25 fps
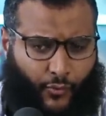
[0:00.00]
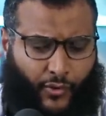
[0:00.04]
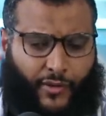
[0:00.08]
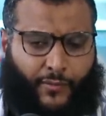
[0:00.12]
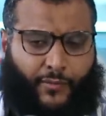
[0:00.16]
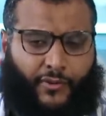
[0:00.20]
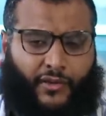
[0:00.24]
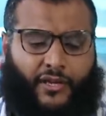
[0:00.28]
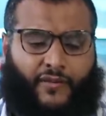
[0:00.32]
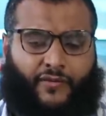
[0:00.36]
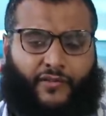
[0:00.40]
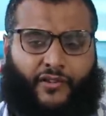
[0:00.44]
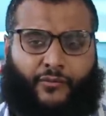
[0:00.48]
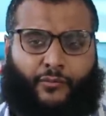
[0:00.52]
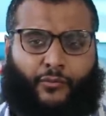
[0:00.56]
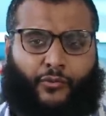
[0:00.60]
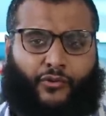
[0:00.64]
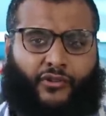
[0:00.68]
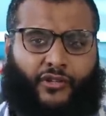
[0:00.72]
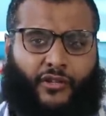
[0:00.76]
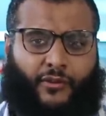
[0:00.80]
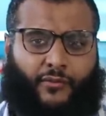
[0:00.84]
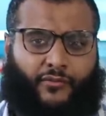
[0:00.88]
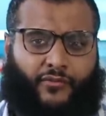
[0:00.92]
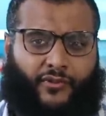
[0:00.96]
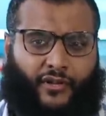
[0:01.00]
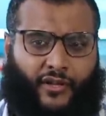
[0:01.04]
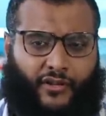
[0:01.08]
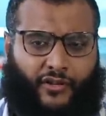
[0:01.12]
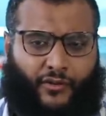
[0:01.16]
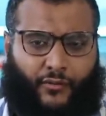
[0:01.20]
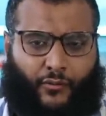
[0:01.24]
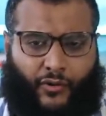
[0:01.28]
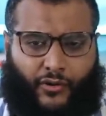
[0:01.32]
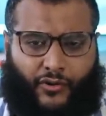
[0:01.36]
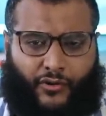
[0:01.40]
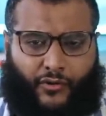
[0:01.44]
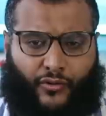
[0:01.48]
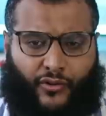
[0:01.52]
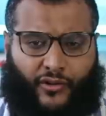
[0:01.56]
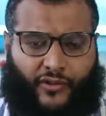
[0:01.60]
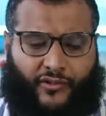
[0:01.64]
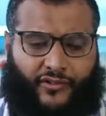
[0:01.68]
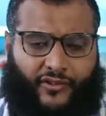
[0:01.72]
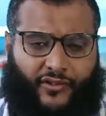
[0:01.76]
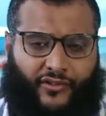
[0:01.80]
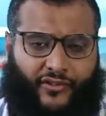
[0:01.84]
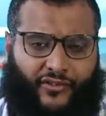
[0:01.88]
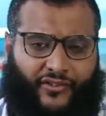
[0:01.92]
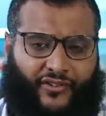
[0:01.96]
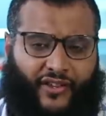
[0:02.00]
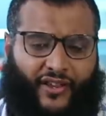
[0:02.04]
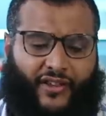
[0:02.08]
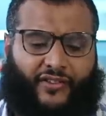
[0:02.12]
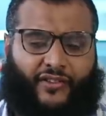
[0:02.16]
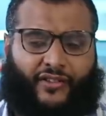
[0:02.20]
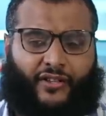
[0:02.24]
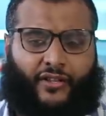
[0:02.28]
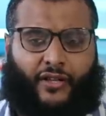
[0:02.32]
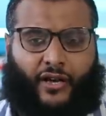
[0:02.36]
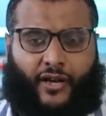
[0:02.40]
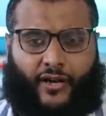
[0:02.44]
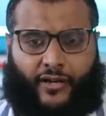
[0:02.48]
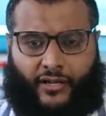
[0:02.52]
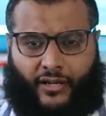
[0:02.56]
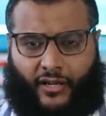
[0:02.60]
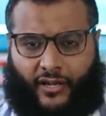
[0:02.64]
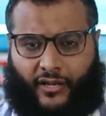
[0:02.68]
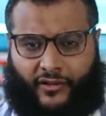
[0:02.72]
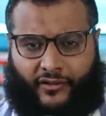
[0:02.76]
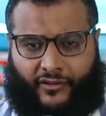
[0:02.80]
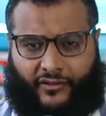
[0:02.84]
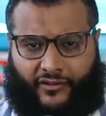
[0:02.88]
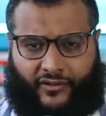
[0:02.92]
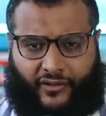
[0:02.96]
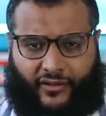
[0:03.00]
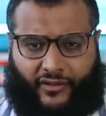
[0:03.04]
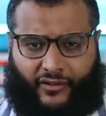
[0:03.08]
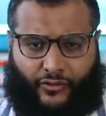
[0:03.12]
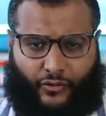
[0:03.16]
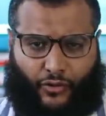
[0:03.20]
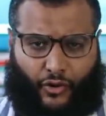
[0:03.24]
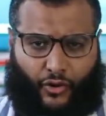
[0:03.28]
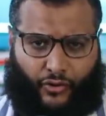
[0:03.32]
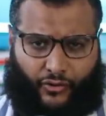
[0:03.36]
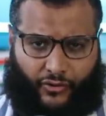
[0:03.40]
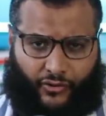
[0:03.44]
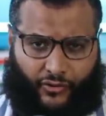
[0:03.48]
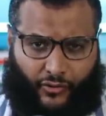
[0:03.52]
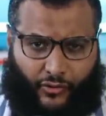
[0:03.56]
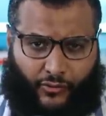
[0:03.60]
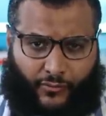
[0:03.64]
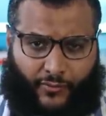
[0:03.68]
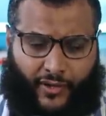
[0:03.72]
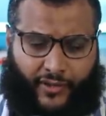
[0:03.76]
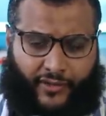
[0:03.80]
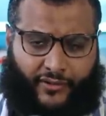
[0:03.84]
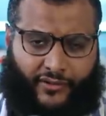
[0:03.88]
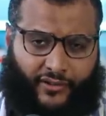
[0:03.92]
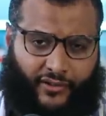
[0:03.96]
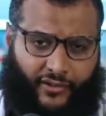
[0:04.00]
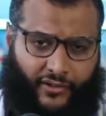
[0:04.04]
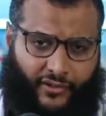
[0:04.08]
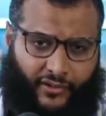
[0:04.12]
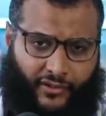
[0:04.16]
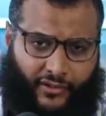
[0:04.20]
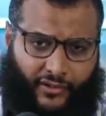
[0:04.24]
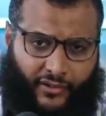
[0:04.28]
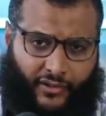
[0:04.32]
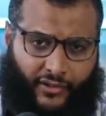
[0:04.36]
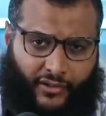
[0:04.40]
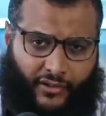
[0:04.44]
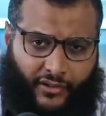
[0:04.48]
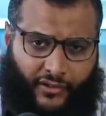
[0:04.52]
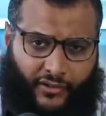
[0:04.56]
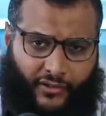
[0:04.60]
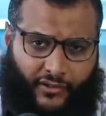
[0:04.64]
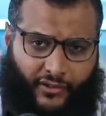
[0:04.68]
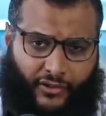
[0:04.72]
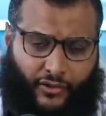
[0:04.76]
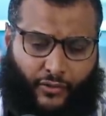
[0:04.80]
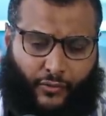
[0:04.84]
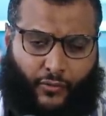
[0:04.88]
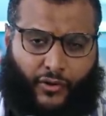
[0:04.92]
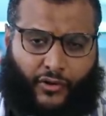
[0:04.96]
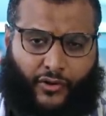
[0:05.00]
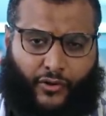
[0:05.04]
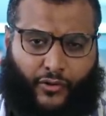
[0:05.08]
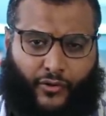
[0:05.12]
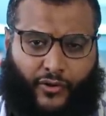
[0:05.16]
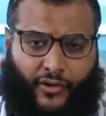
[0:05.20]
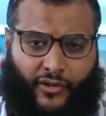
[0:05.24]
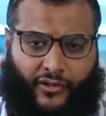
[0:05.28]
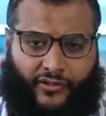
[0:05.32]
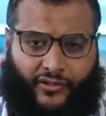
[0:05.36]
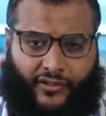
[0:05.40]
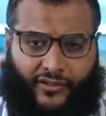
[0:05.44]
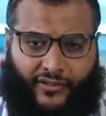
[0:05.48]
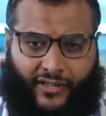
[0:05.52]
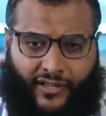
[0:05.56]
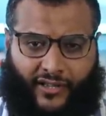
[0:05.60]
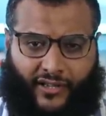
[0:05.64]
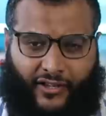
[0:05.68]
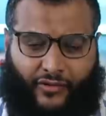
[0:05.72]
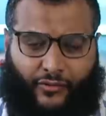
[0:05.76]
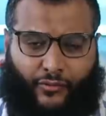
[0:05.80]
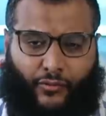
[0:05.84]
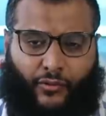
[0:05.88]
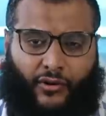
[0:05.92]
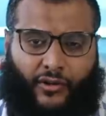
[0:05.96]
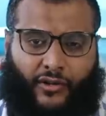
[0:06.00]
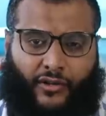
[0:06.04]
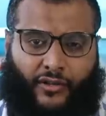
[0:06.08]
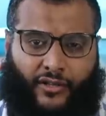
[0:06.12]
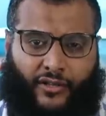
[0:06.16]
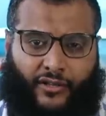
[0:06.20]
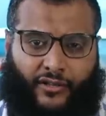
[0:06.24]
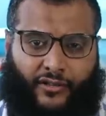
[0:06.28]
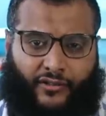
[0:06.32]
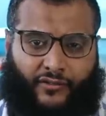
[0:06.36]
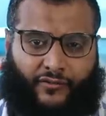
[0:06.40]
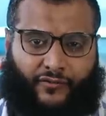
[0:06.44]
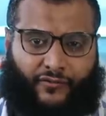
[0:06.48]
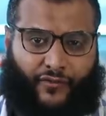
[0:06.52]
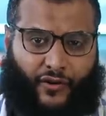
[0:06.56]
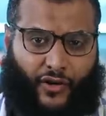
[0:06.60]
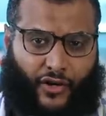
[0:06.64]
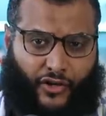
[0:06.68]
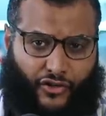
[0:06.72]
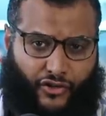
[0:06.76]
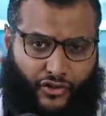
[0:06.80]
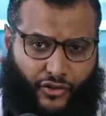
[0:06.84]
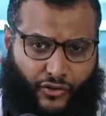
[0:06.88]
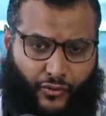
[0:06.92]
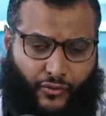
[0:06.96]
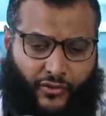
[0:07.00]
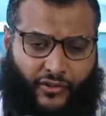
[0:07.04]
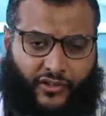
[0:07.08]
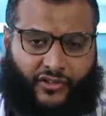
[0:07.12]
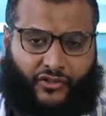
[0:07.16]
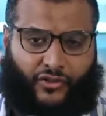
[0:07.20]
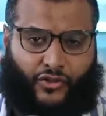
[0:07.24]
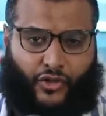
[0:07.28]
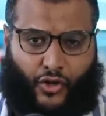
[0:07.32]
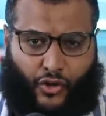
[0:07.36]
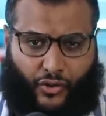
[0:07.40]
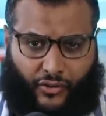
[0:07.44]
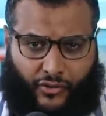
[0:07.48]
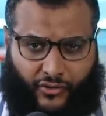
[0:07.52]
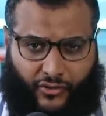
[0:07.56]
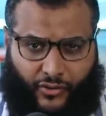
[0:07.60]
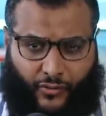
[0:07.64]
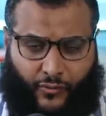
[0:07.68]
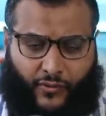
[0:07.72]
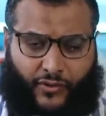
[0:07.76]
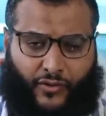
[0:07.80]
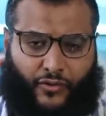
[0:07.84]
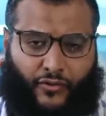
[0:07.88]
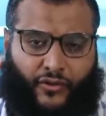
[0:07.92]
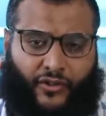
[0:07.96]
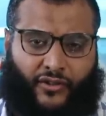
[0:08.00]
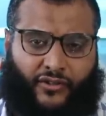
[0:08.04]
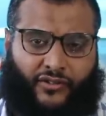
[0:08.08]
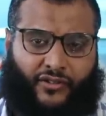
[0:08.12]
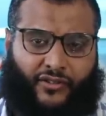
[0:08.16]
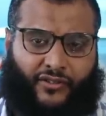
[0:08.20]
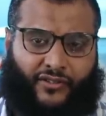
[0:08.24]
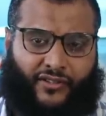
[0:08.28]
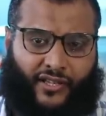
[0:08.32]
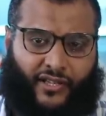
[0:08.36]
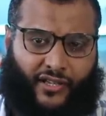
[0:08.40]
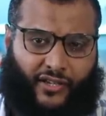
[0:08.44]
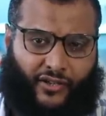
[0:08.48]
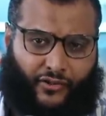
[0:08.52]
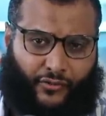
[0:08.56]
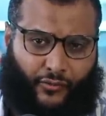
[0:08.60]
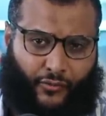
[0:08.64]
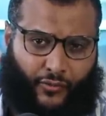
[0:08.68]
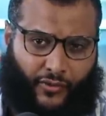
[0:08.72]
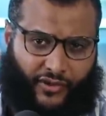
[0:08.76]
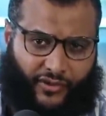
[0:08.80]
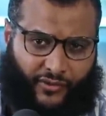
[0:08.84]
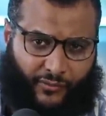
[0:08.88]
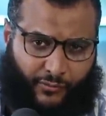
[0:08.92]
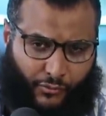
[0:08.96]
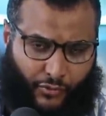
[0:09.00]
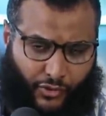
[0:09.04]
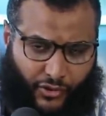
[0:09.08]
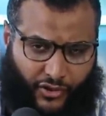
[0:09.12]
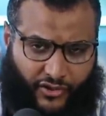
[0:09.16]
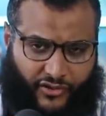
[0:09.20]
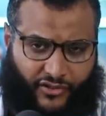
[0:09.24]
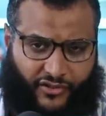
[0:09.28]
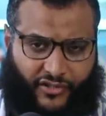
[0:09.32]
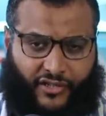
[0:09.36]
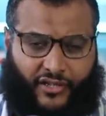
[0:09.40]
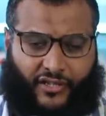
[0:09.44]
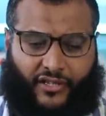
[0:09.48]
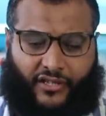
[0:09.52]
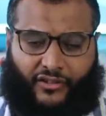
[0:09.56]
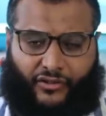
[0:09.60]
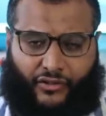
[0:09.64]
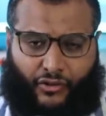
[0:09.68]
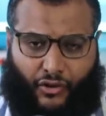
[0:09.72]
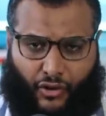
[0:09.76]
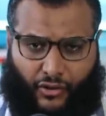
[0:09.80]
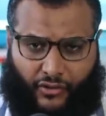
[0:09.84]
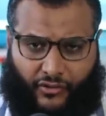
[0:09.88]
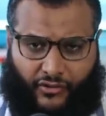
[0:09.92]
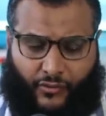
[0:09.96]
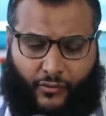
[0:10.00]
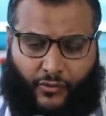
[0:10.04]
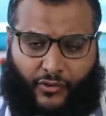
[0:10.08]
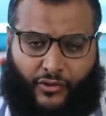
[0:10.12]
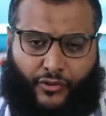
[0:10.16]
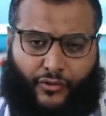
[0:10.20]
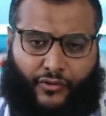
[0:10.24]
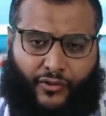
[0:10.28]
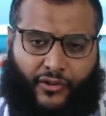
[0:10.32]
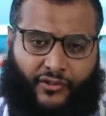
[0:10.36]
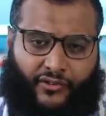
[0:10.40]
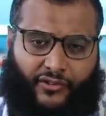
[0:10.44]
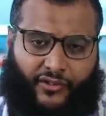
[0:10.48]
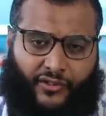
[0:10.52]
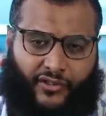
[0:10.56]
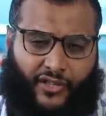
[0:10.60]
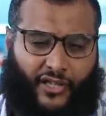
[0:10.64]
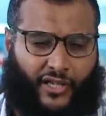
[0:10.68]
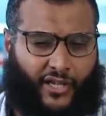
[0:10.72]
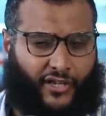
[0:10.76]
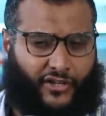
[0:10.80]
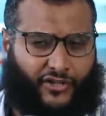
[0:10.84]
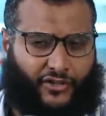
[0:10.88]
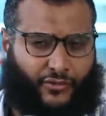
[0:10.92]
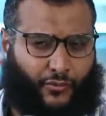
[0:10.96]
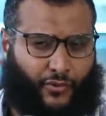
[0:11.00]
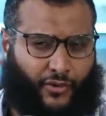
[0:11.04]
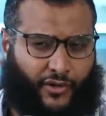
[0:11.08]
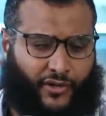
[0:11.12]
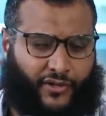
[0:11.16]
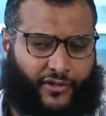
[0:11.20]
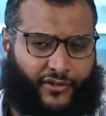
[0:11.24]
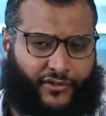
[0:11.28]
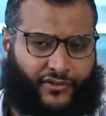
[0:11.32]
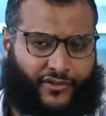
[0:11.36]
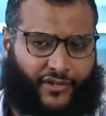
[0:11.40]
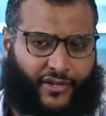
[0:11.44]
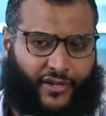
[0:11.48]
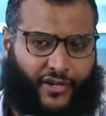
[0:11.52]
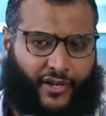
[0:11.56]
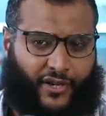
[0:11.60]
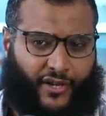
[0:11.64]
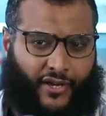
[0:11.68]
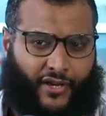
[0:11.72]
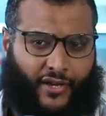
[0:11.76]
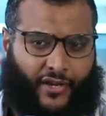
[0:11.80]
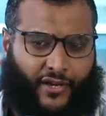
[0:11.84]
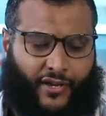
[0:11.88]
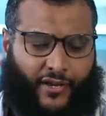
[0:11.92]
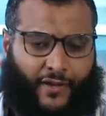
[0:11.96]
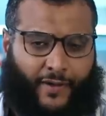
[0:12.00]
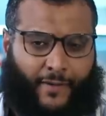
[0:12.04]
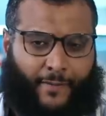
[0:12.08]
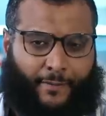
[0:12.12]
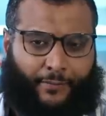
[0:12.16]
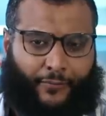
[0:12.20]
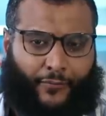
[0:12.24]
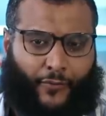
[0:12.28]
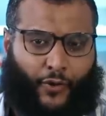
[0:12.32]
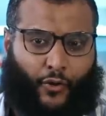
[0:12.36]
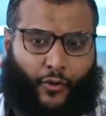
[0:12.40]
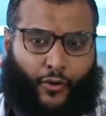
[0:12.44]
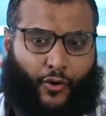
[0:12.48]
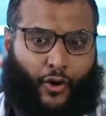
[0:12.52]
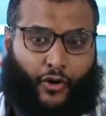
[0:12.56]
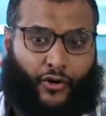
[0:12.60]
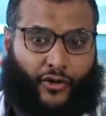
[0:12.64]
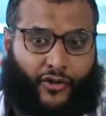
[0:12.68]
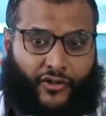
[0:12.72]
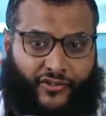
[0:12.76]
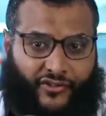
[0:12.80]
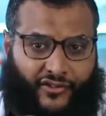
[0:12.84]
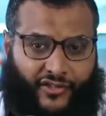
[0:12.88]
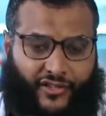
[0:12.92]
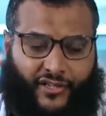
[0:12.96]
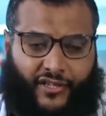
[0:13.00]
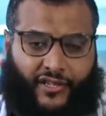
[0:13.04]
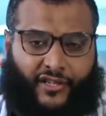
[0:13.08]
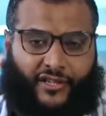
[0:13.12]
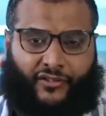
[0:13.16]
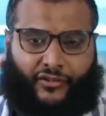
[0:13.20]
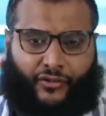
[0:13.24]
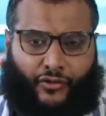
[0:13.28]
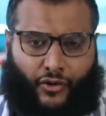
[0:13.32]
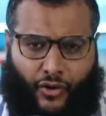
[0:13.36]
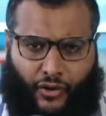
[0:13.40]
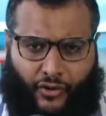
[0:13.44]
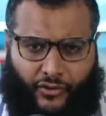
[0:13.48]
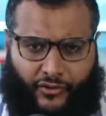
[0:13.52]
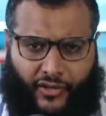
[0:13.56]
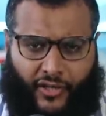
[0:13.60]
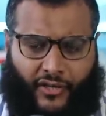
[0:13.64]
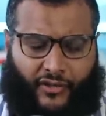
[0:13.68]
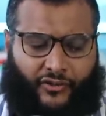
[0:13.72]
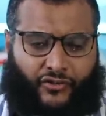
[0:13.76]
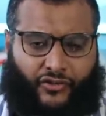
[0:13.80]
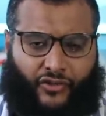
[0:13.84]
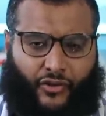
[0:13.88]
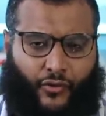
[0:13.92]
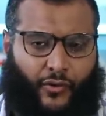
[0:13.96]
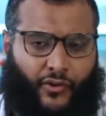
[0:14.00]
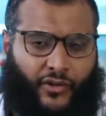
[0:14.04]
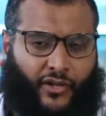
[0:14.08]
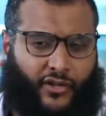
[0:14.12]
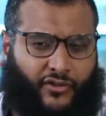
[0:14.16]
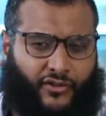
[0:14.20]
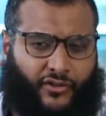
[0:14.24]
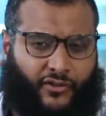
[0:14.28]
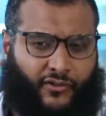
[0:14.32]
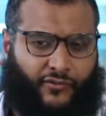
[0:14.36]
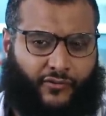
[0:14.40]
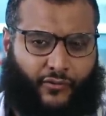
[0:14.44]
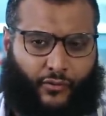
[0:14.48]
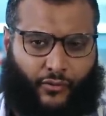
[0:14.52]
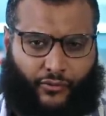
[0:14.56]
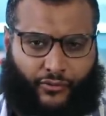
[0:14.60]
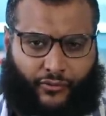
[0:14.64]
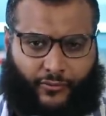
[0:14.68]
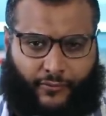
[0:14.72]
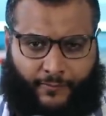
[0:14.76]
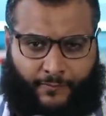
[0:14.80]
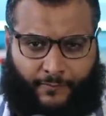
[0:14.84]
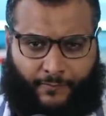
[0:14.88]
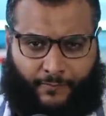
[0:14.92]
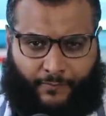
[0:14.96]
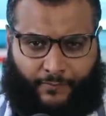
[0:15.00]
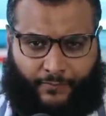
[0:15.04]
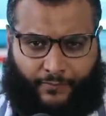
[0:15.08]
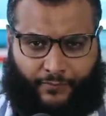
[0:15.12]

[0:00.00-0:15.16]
We believe as Muslims that the one who gets to set the guidelines is God Almighty. The one who gets to tell us what is virtue is God. The one who gets to tell us what is modesty is God. The one who gets to tell us what is honesty is God, and so on and so forth.